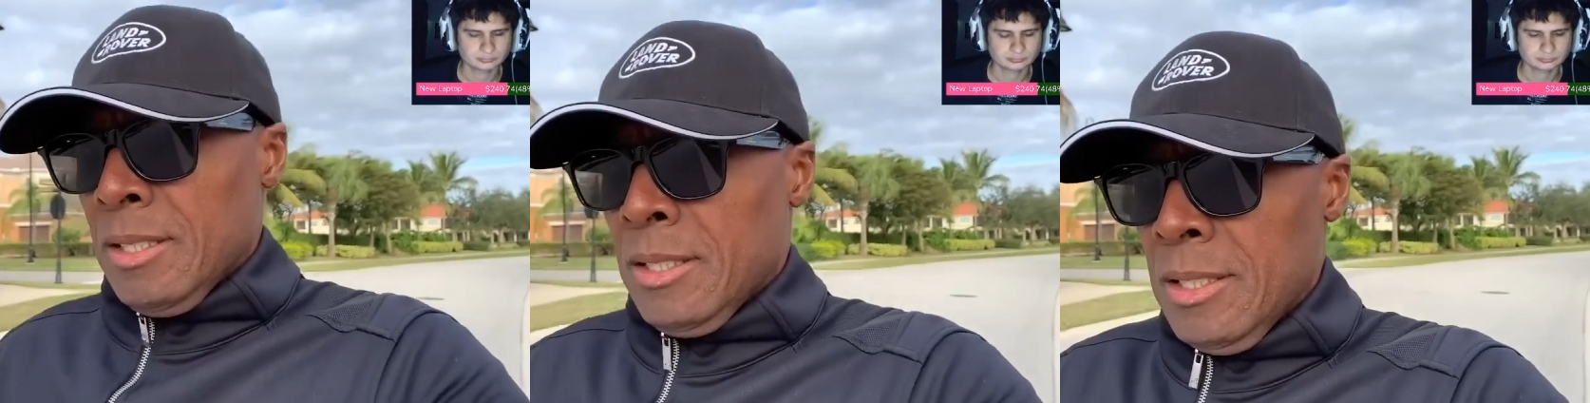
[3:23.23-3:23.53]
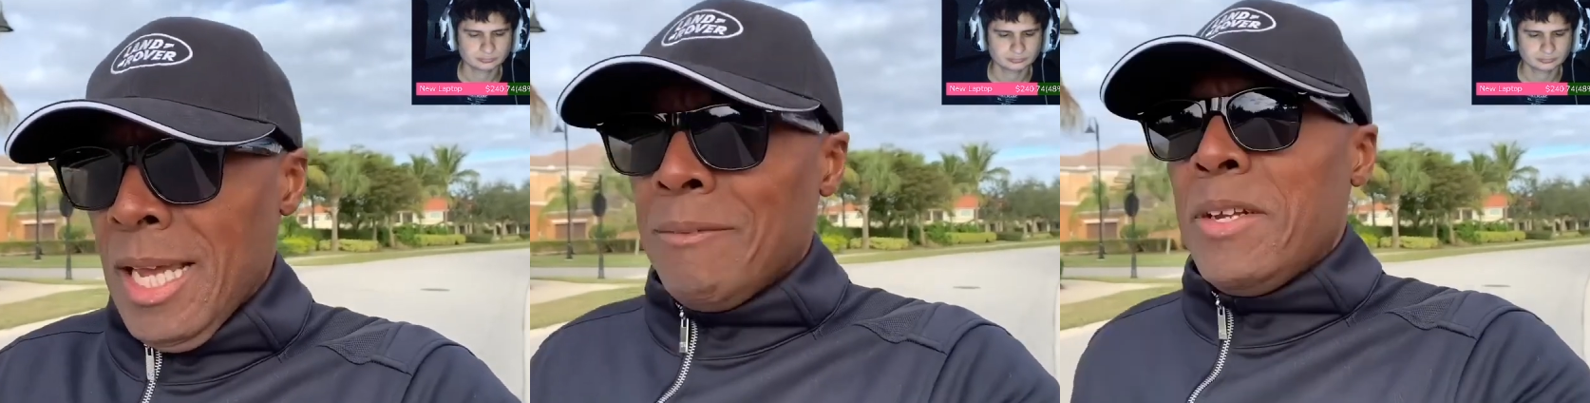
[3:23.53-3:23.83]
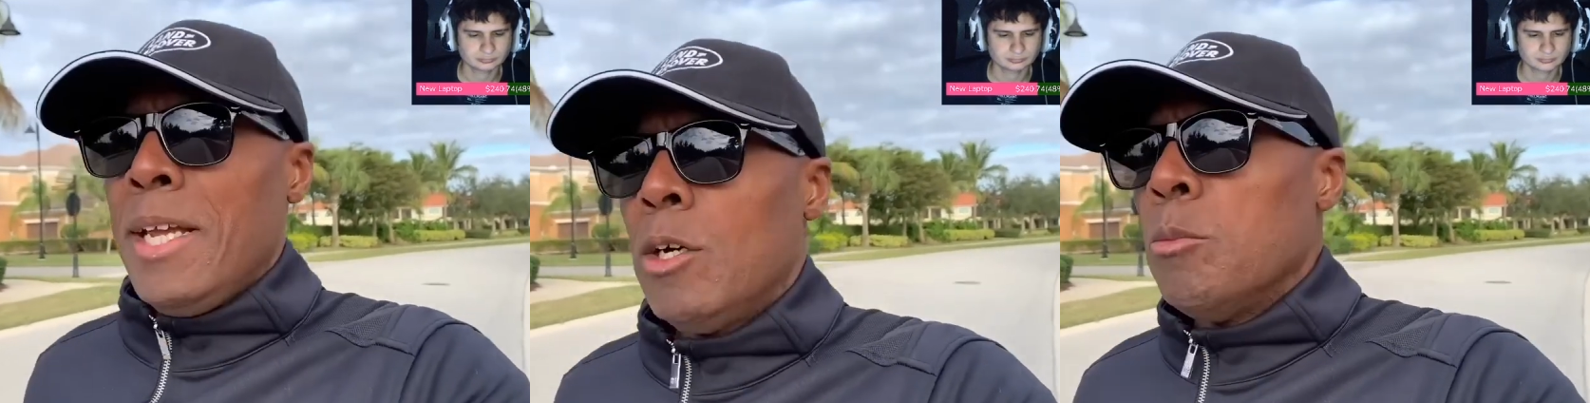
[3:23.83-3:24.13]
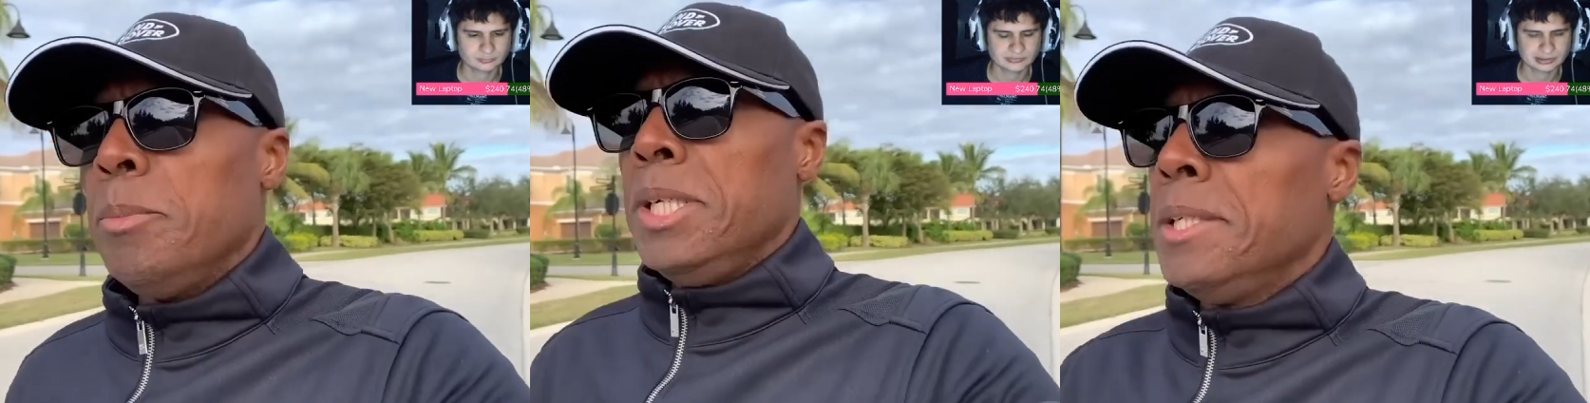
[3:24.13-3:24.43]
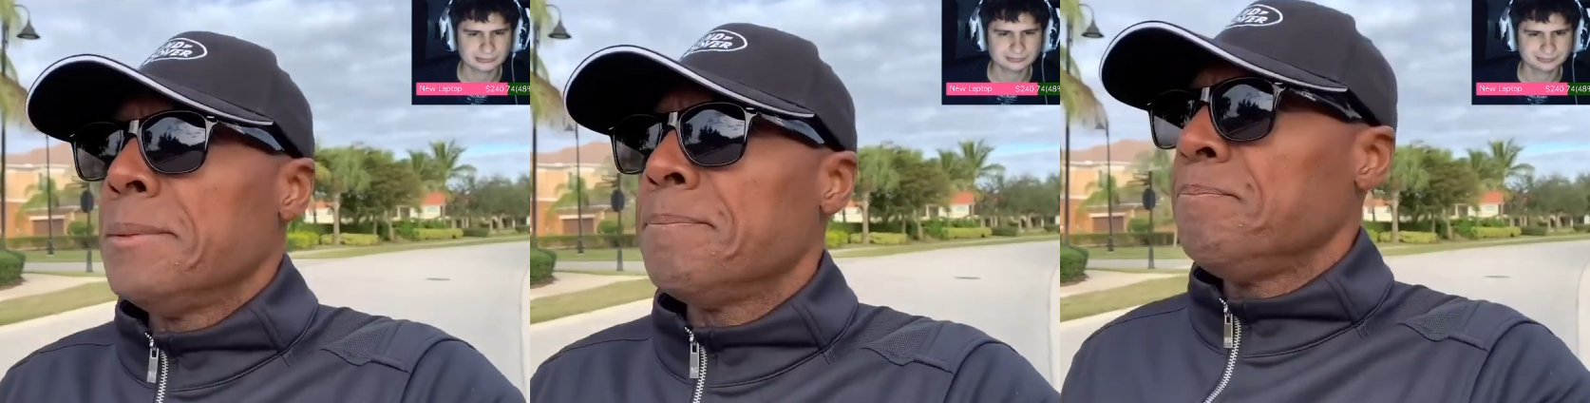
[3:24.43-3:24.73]
Speaker 1: have helped me
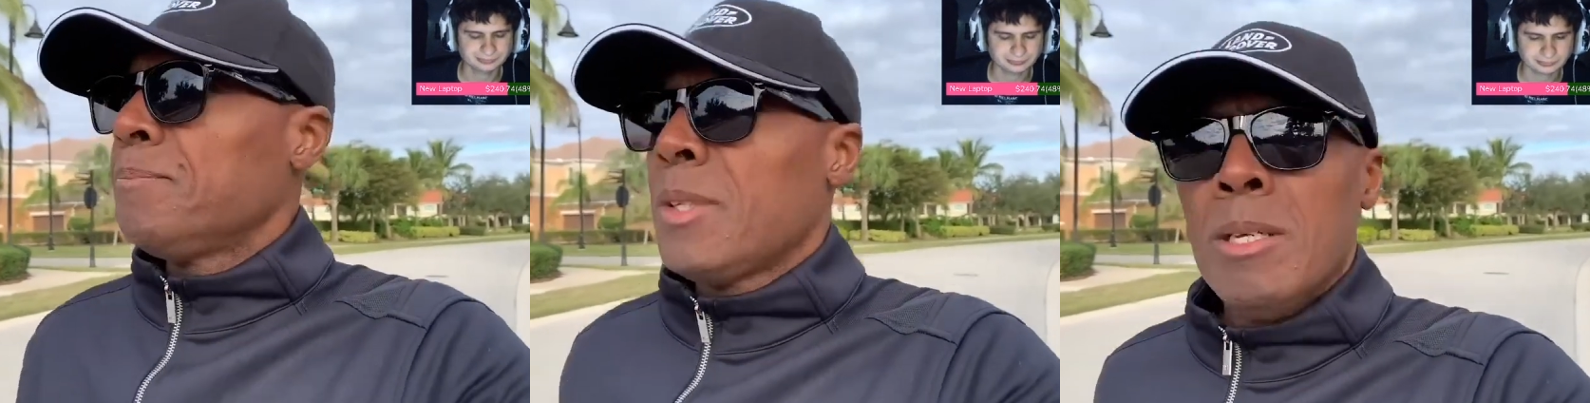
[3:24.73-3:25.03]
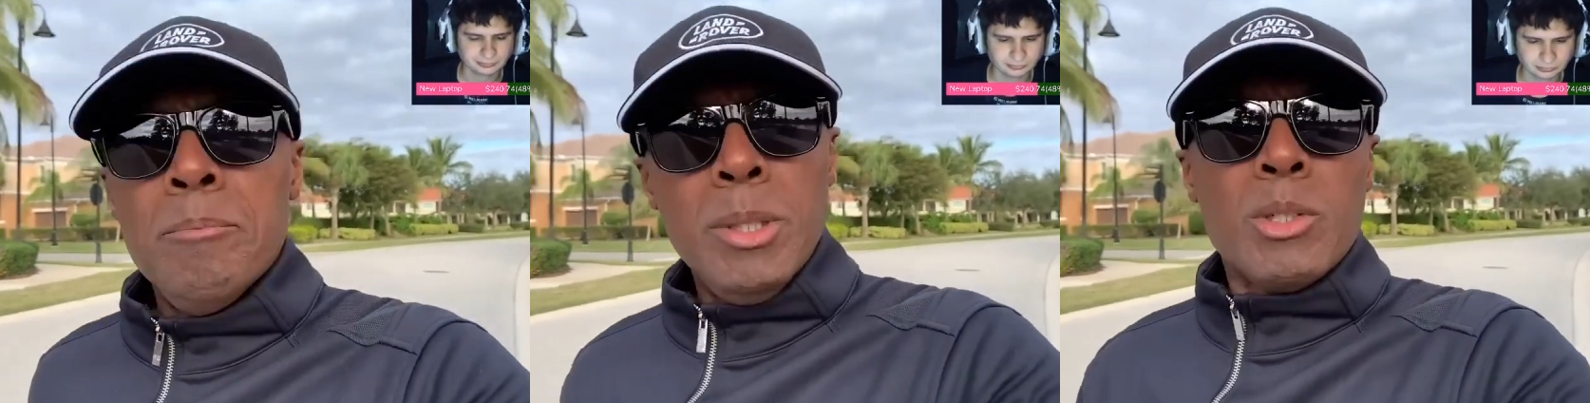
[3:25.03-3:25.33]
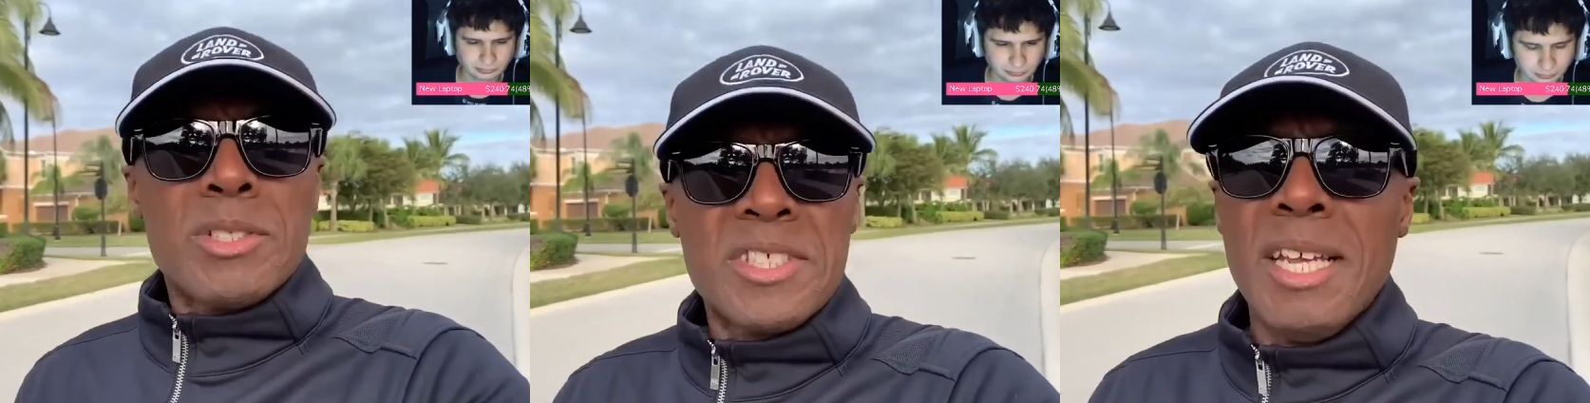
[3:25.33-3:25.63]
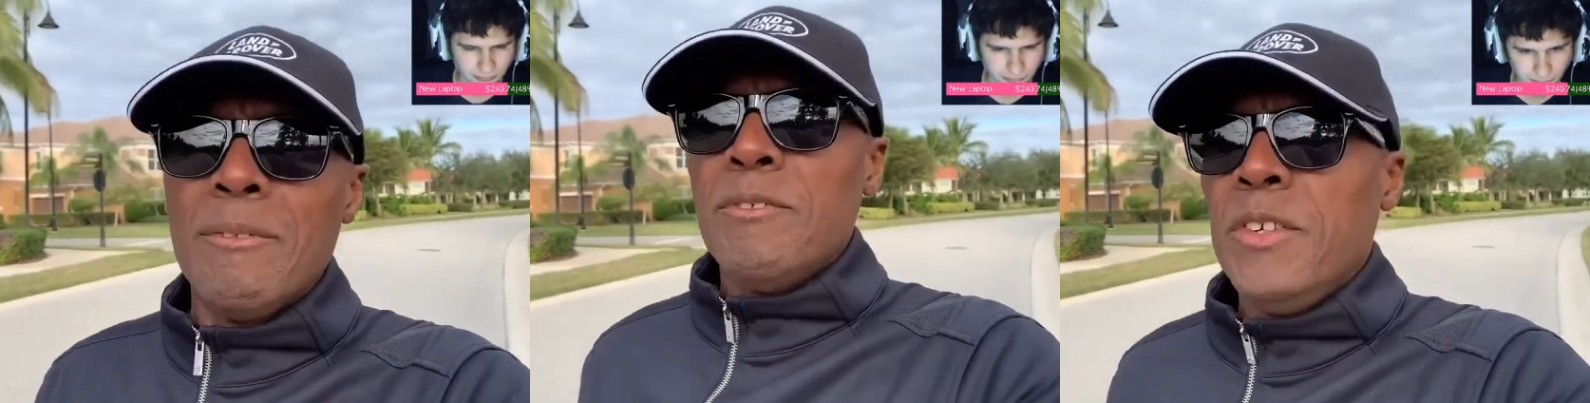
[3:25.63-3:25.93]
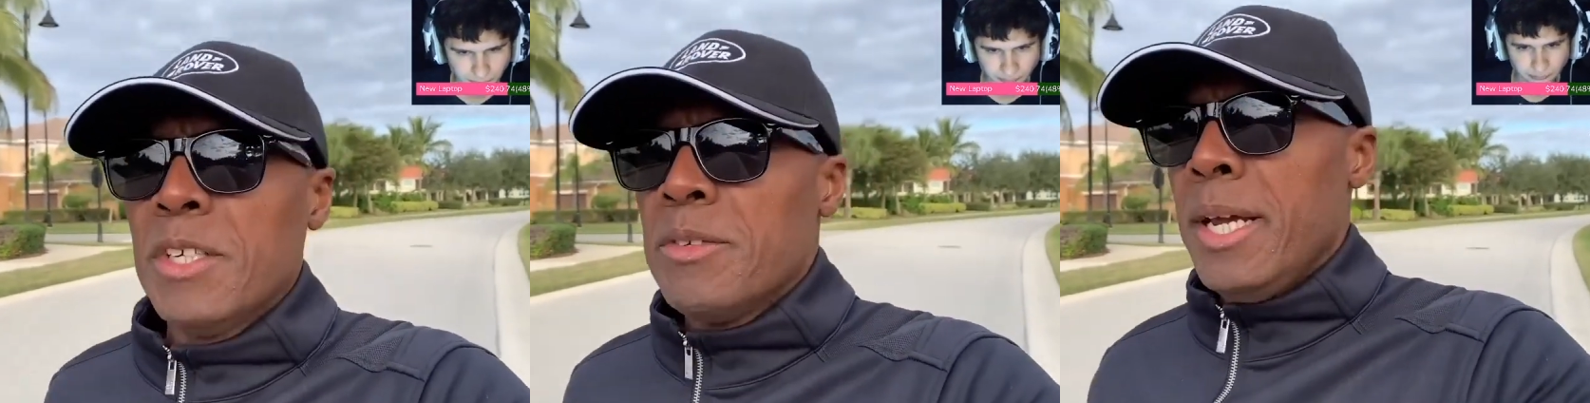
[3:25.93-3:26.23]
build a seven figure
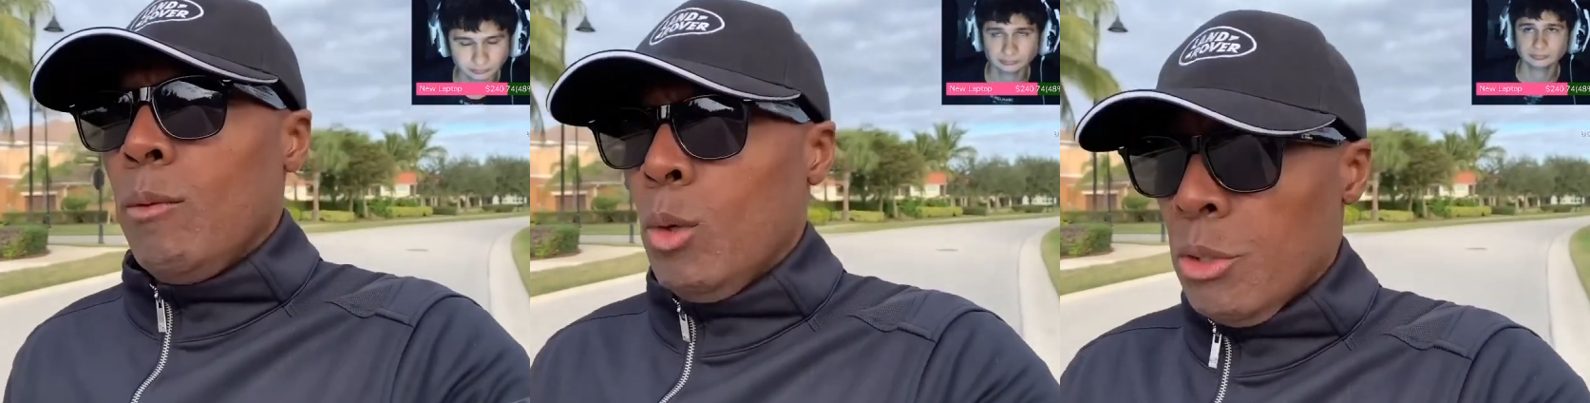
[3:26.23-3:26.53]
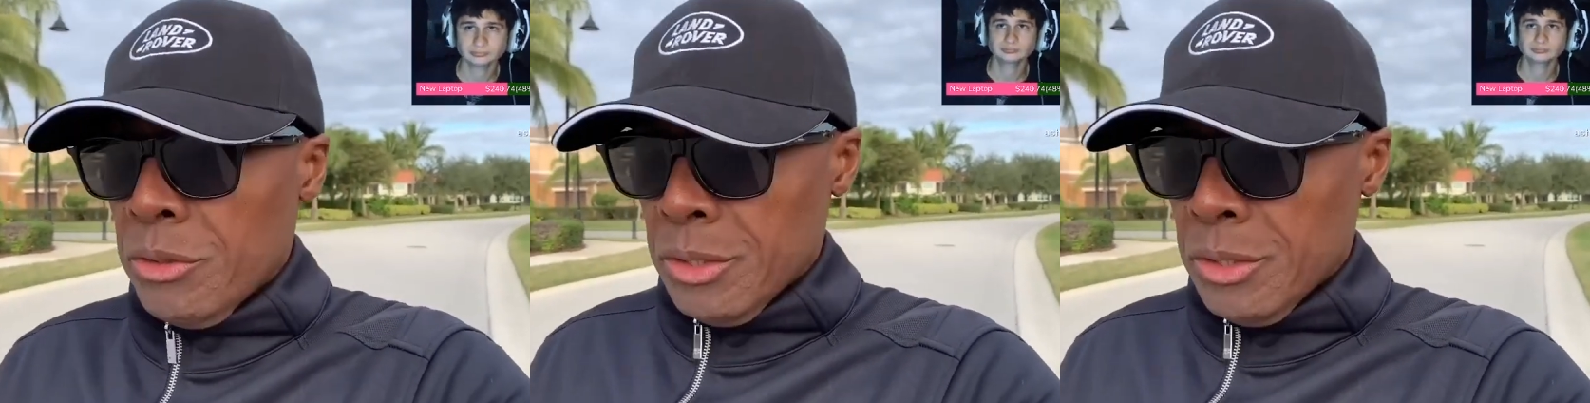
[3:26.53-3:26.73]
net worth.